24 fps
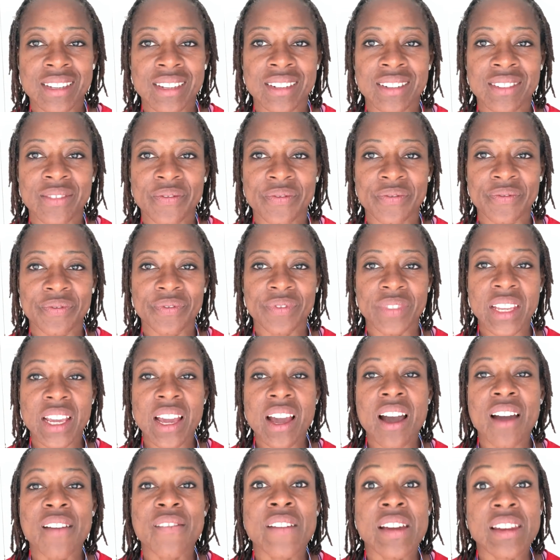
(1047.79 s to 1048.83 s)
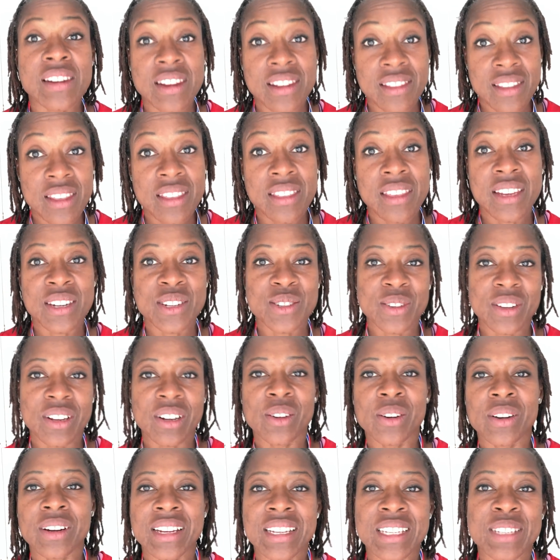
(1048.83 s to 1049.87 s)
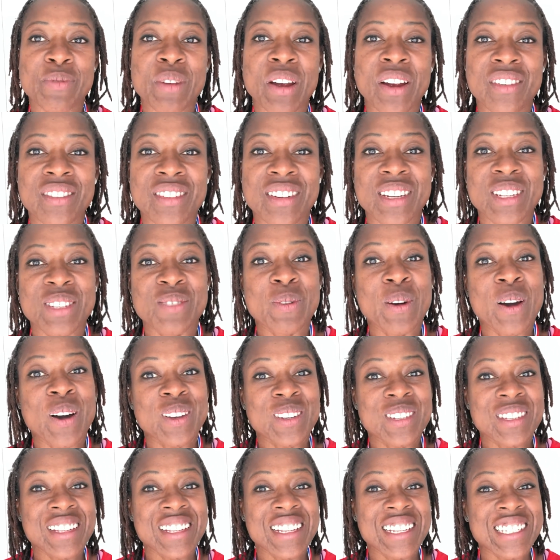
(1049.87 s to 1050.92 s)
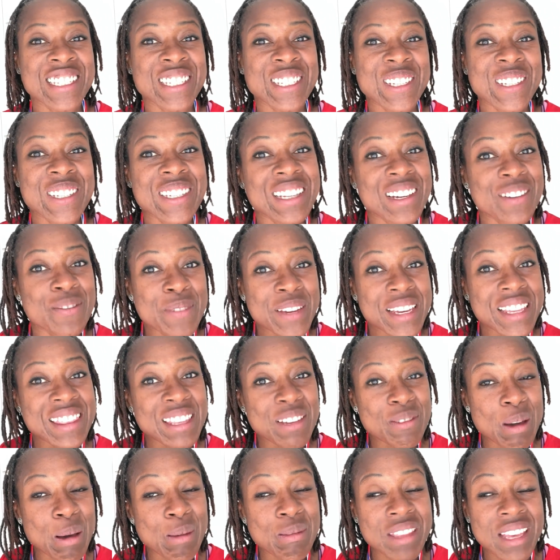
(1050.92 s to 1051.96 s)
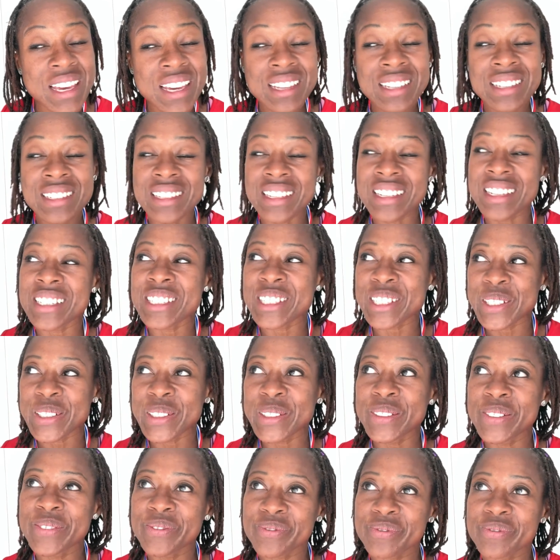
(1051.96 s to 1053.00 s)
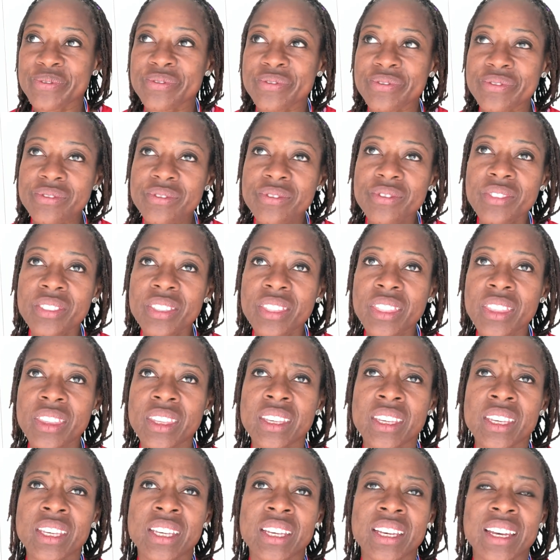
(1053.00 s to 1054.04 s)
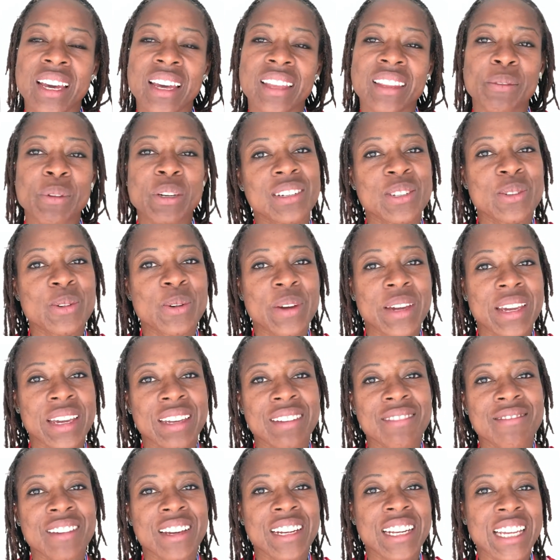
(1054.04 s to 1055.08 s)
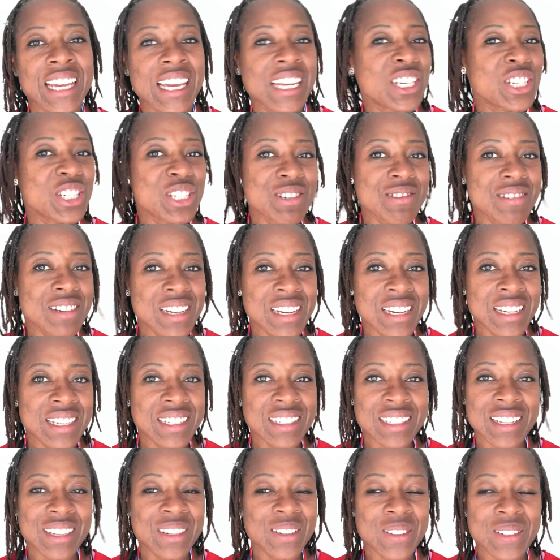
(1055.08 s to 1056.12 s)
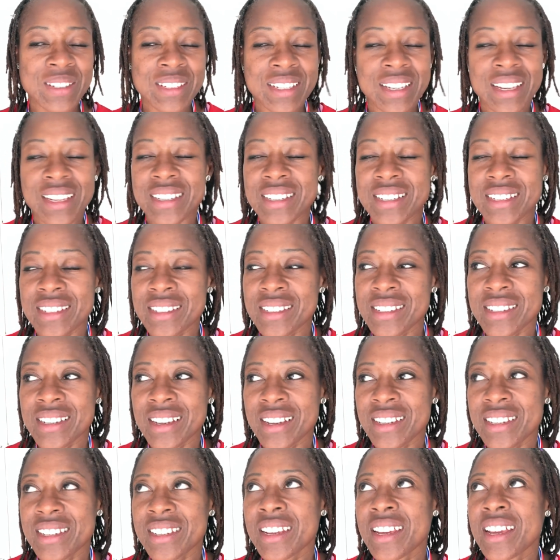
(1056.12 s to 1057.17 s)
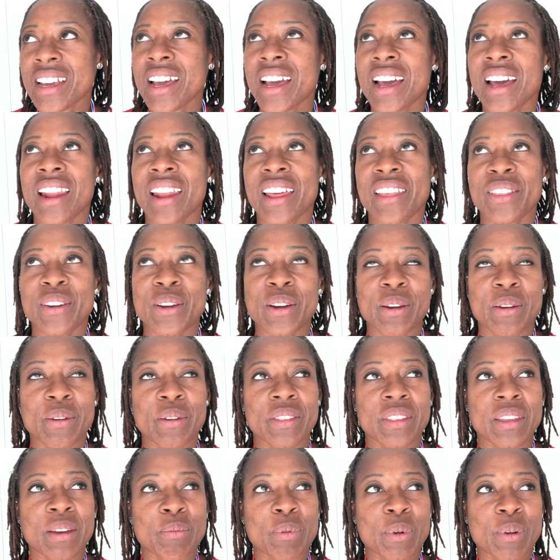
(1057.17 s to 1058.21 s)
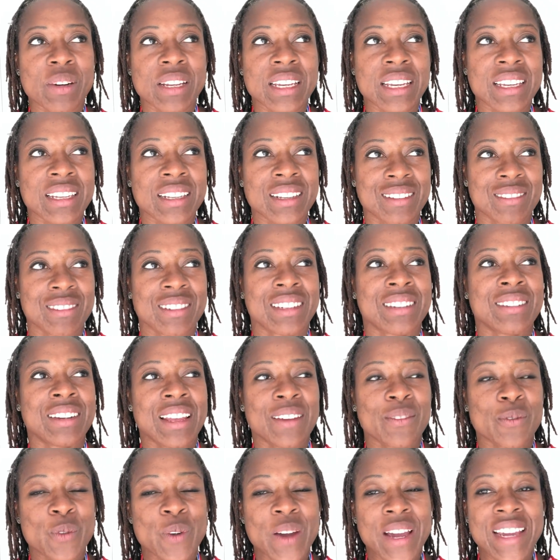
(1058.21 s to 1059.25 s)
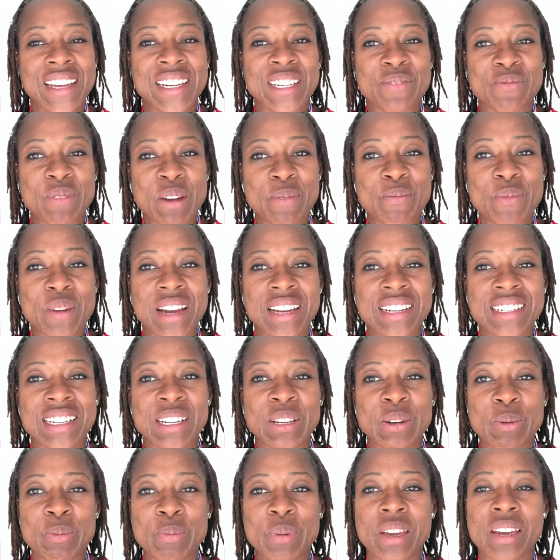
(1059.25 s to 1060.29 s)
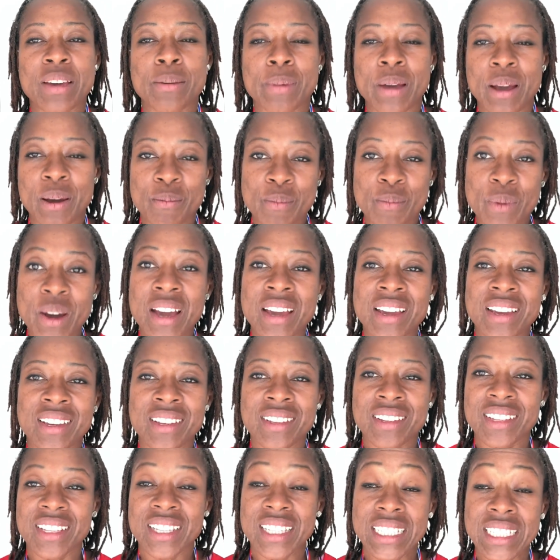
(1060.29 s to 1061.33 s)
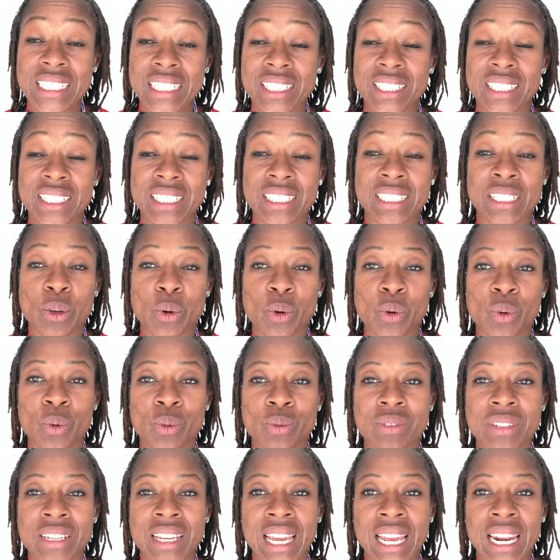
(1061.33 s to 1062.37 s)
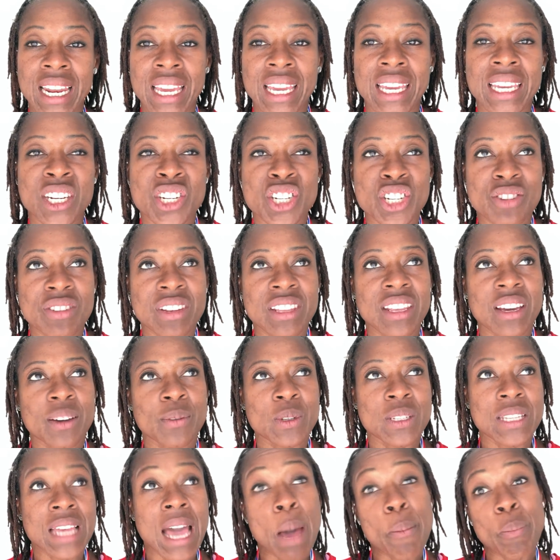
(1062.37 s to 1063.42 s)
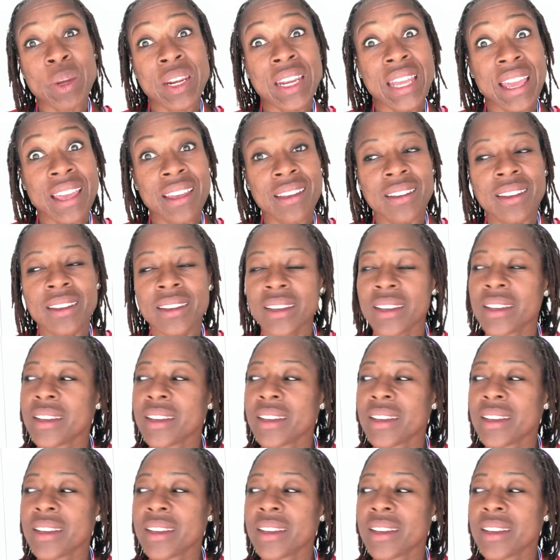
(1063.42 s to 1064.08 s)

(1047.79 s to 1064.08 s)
And I found out that they're doing Loch Ness Marathon as well, so that's good. I'll meet them up there, so that's cool. And then we're talking running injuries and all such and such. And I think that probably weighed in my mind a little bit about my little niggling injury that was happening.